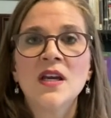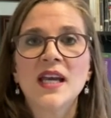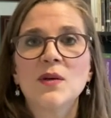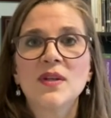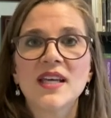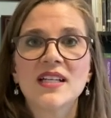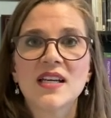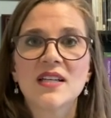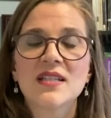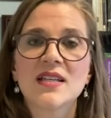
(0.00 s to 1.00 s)
and what that
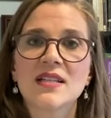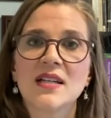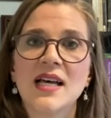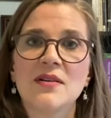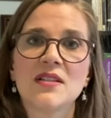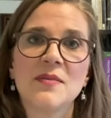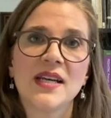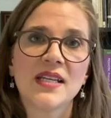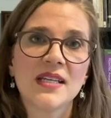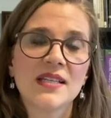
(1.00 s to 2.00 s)
does is it allows the
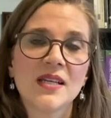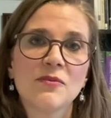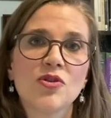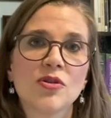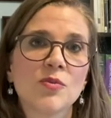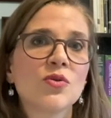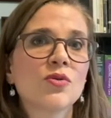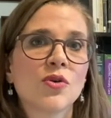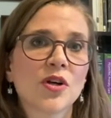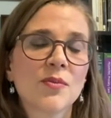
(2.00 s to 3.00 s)
magnesium to
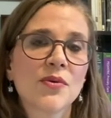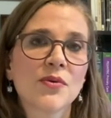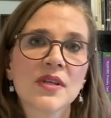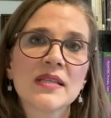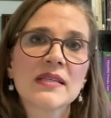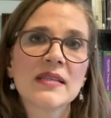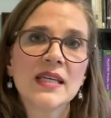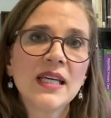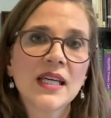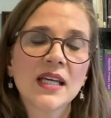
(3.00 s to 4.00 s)
absorb through the
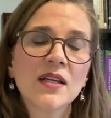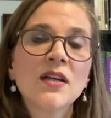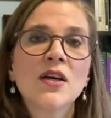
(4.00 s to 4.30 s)
skin